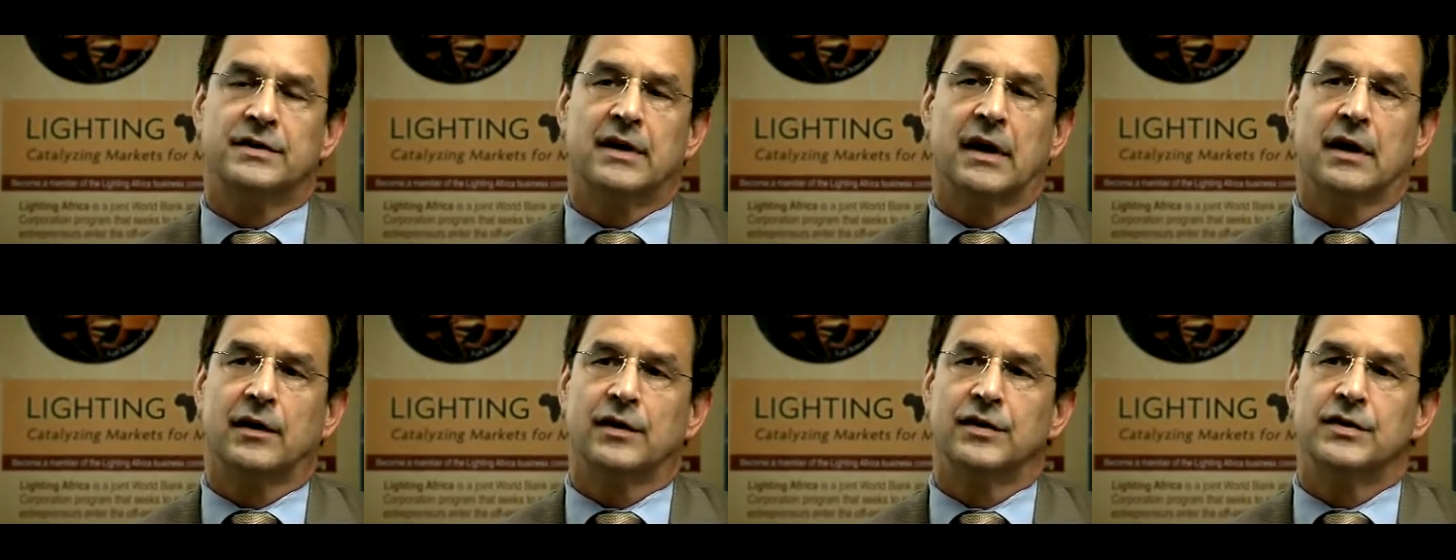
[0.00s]

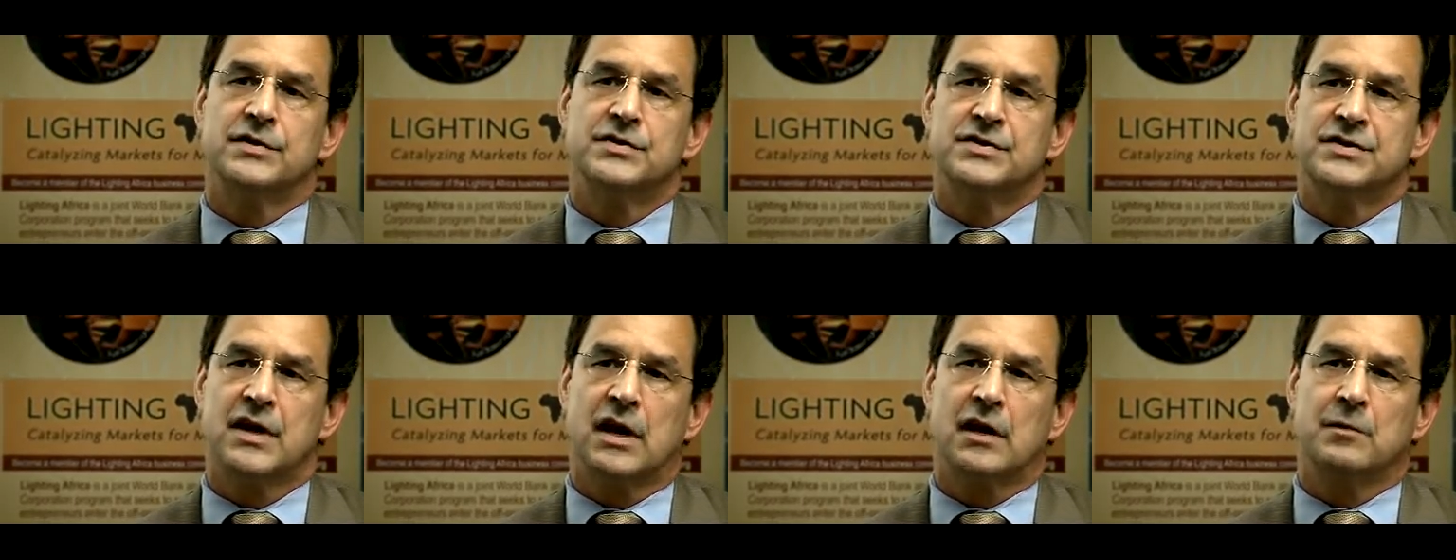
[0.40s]
down into
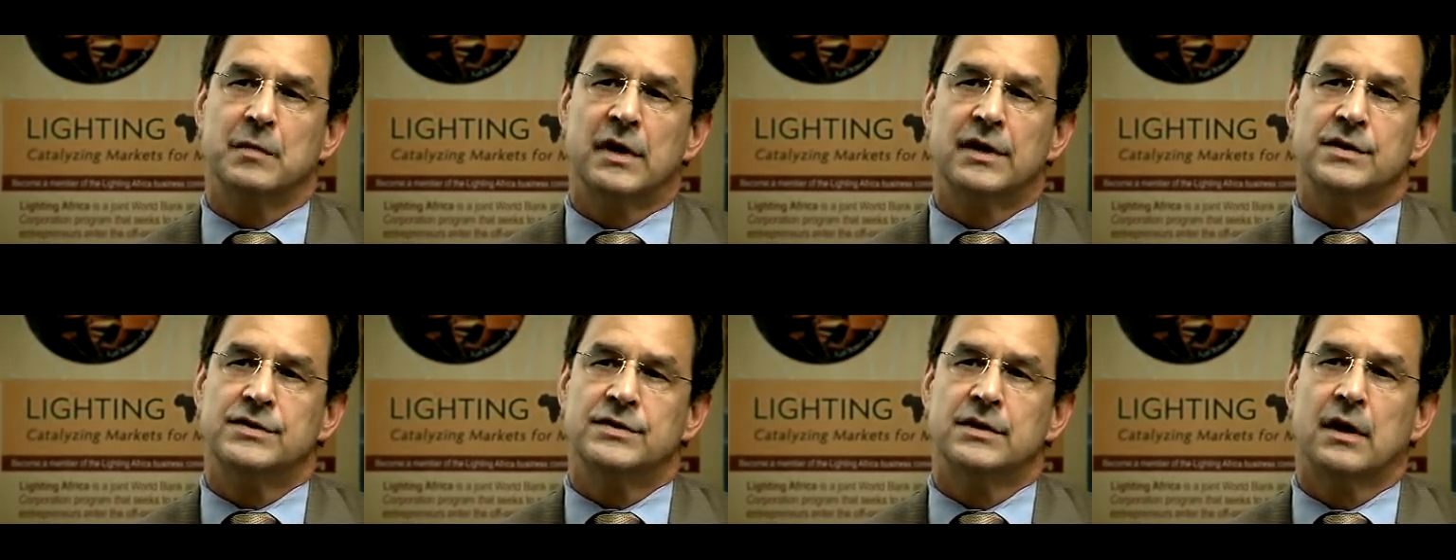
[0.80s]

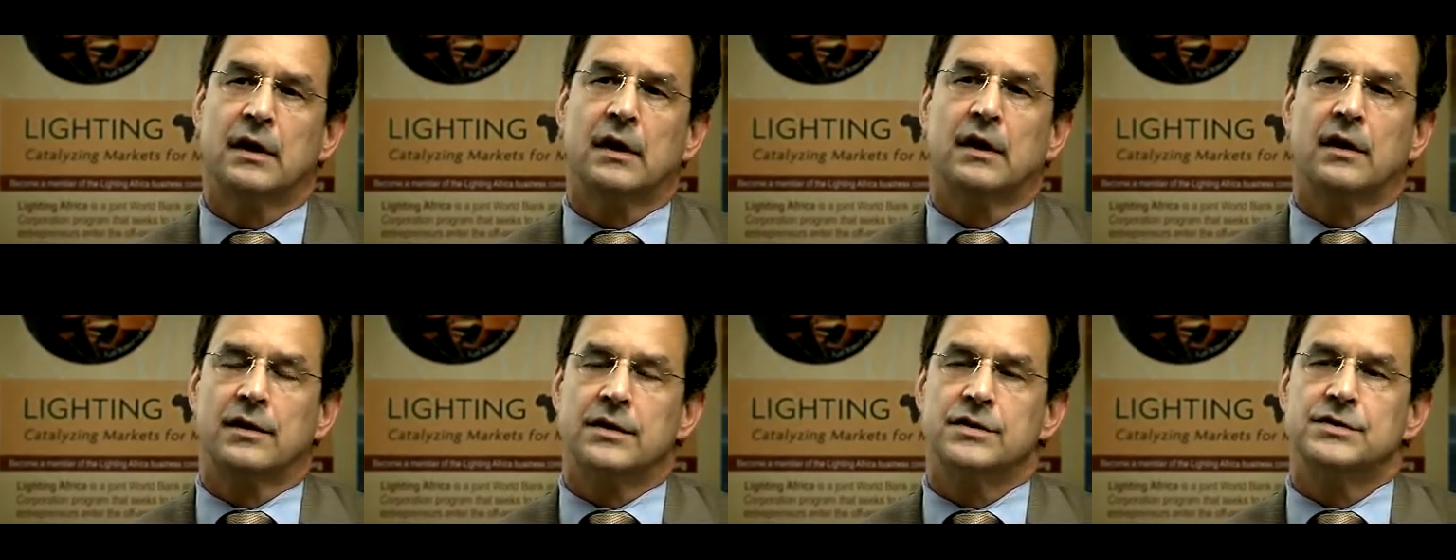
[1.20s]
segments,
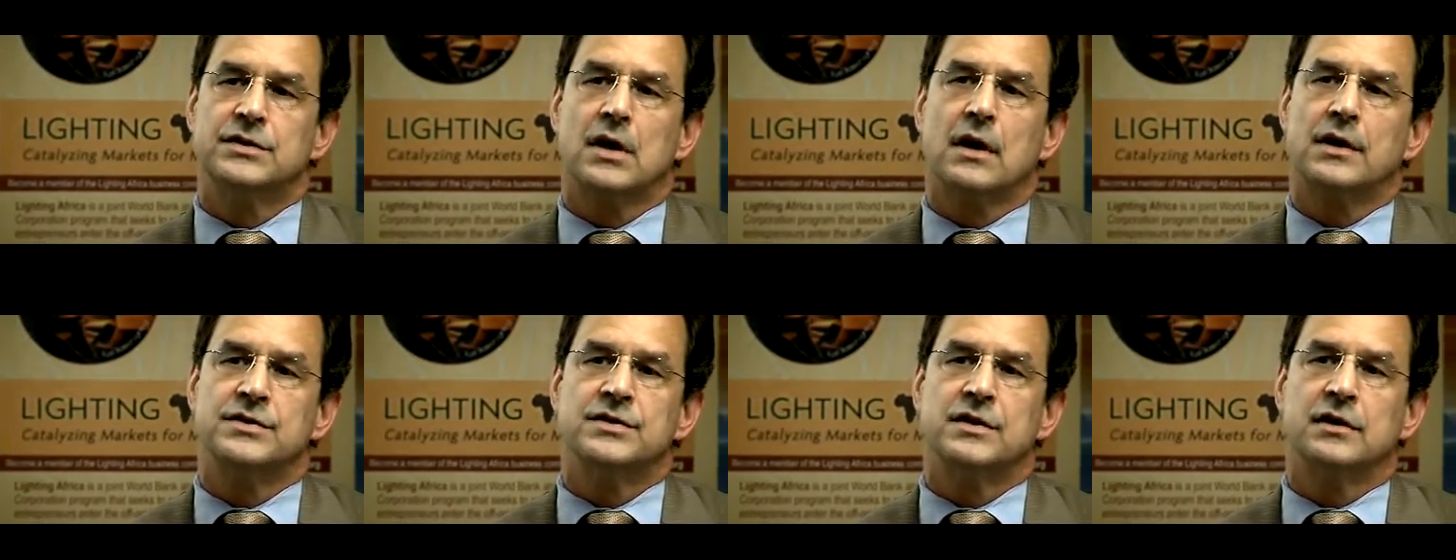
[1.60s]
the
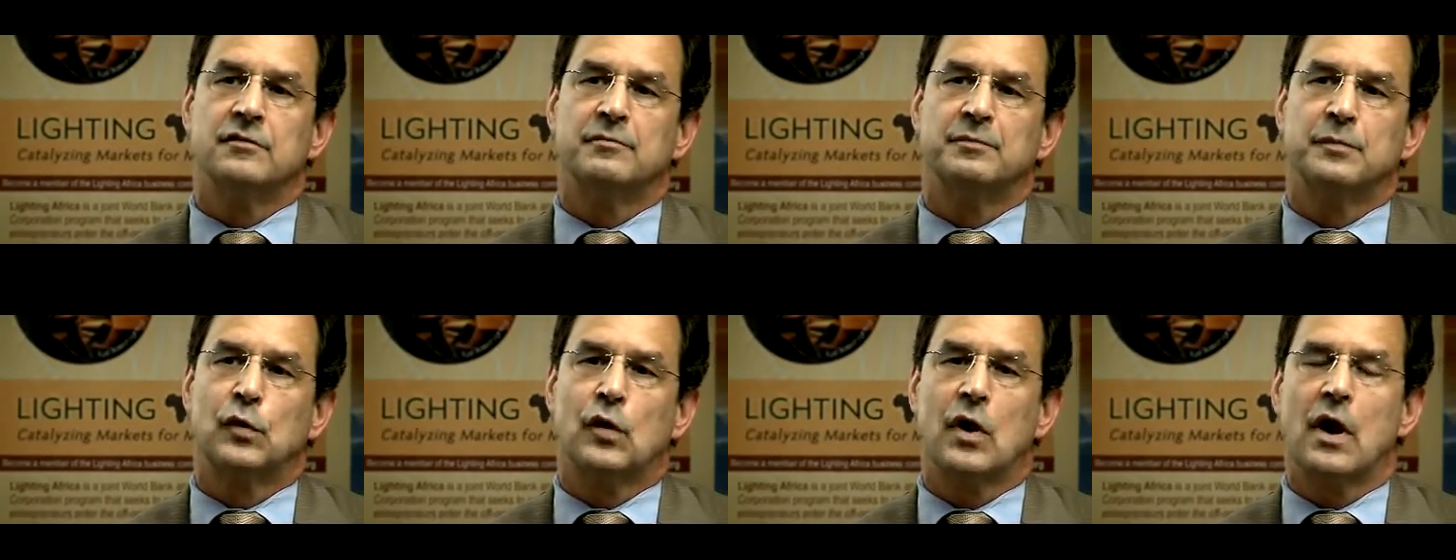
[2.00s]
sizing
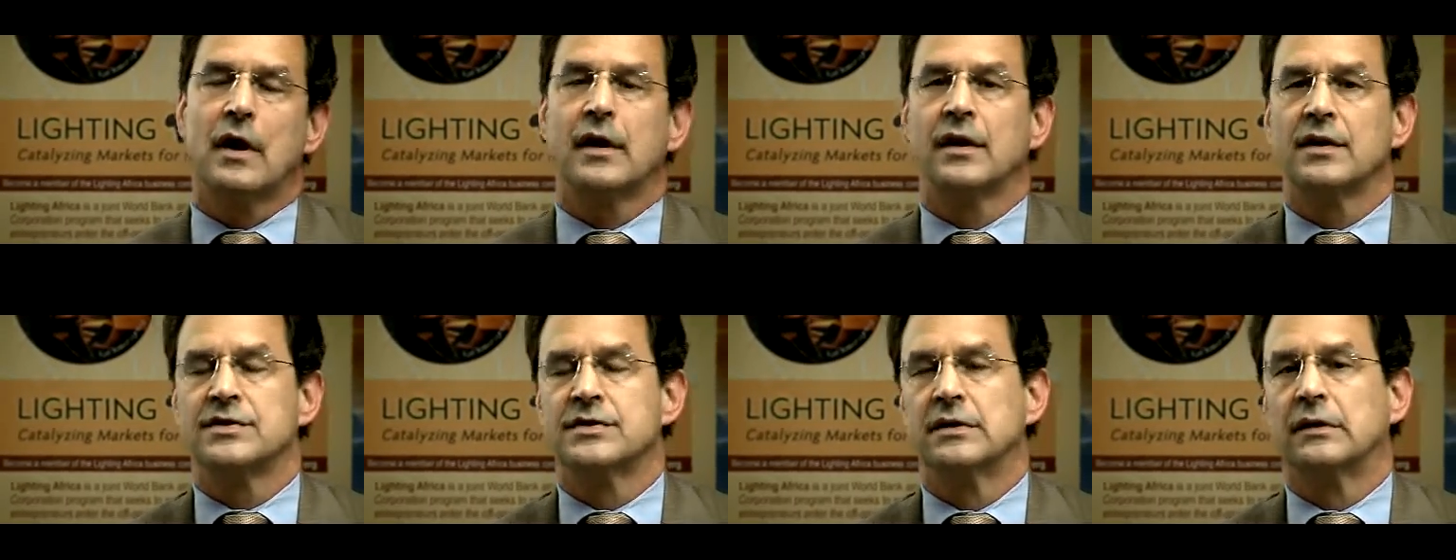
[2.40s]
of
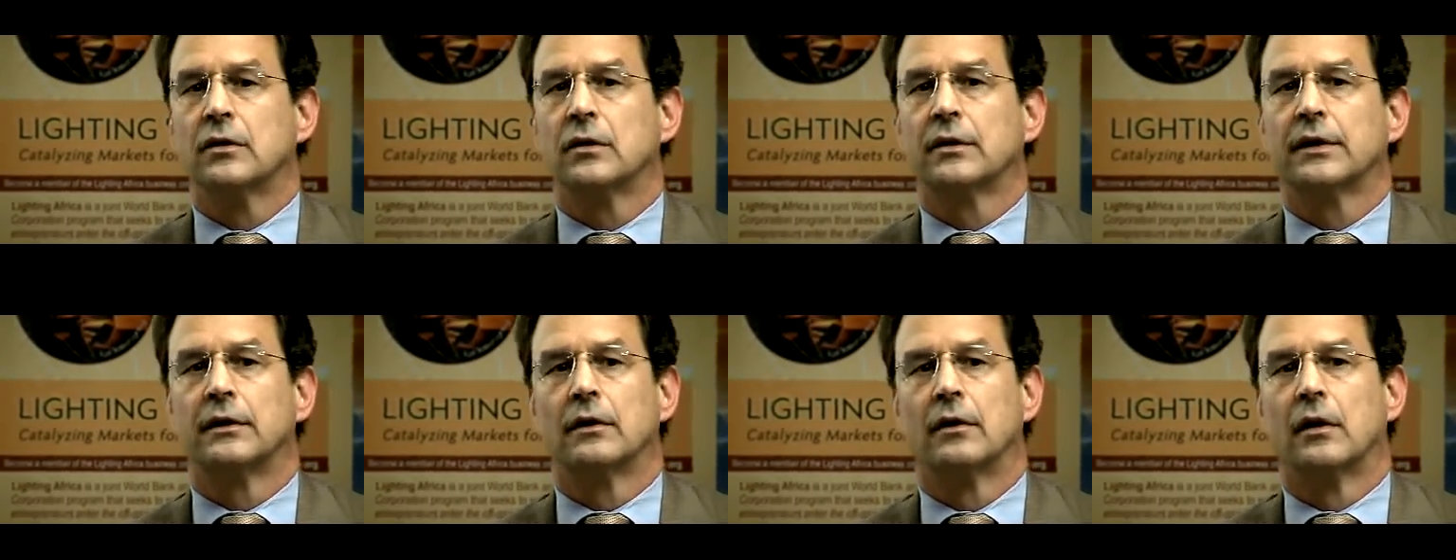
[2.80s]
products, and looking